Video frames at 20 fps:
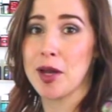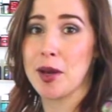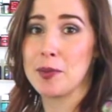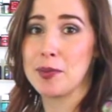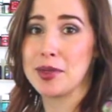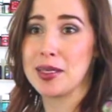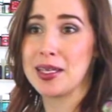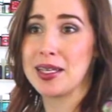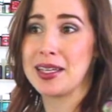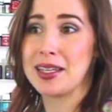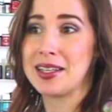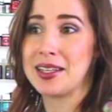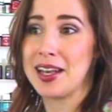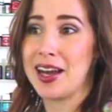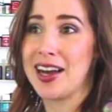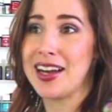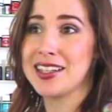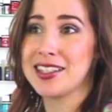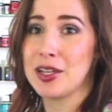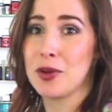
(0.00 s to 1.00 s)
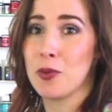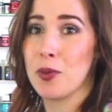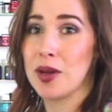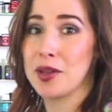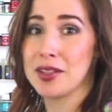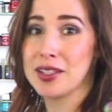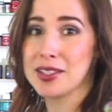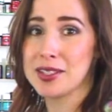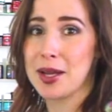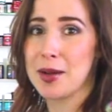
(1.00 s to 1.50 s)
company and not a
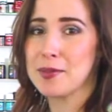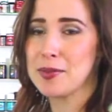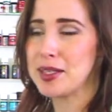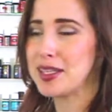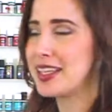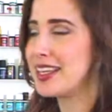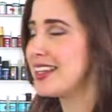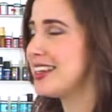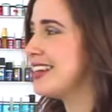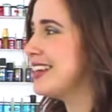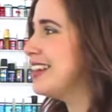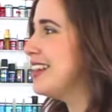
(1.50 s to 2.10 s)
wellness company.